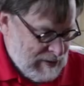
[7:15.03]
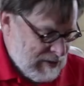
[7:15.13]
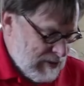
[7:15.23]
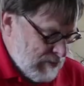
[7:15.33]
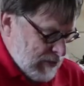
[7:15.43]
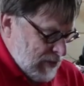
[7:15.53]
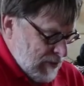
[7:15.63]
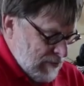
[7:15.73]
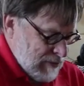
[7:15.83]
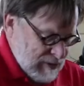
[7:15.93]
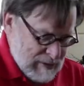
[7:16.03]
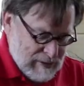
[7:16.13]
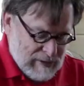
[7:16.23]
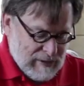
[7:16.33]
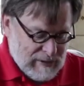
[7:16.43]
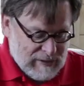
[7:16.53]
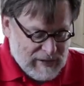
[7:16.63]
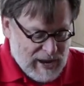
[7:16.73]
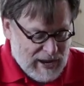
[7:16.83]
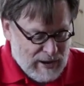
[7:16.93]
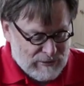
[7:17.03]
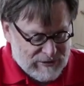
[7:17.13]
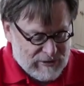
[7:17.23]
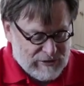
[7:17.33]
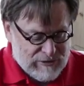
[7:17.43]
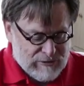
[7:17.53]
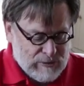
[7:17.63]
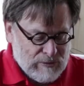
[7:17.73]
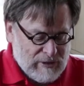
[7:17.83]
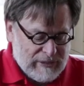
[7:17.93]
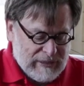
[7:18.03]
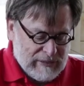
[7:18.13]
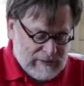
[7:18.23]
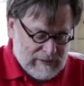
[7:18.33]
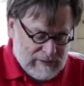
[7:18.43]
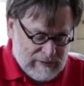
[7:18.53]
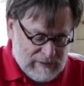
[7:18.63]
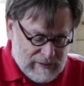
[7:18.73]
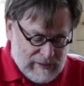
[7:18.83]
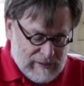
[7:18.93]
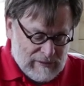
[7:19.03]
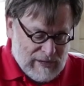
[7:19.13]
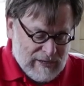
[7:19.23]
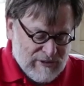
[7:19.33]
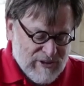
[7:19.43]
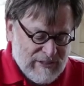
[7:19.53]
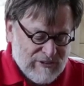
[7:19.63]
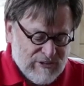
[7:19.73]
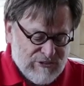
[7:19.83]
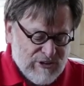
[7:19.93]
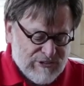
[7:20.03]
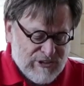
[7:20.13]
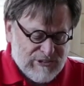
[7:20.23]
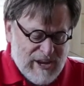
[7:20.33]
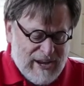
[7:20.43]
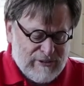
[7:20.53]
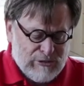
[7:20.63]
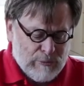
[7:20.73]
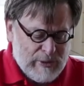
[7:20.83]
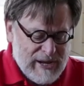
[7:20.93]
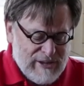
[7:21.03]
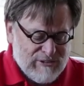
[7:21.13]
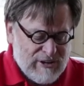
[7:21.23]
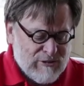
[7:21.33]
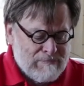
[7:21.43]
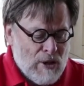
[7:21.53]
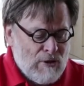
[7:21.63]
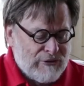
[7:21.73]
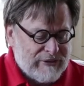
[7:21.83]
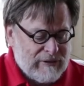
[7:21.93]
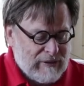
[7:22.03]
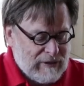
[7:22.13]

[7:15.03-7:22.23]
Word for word: There we go. Now it's going to screw on here. Like I say, this is just a standard 3 8 inch bolt.